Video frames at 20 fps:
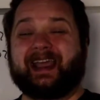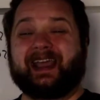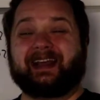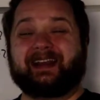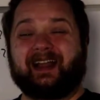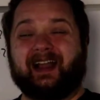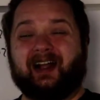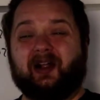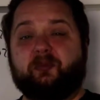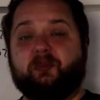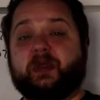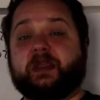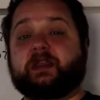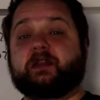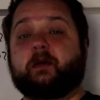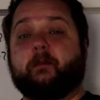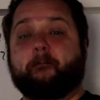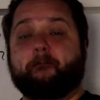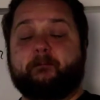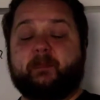and
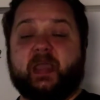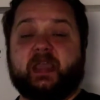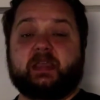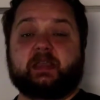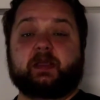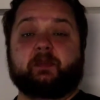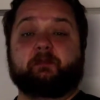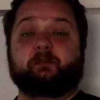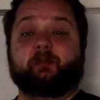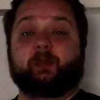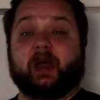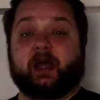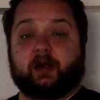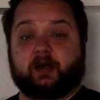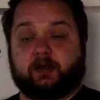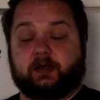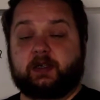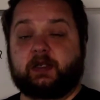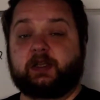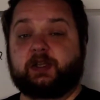helping make
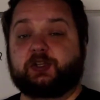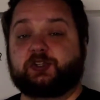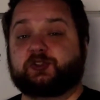better.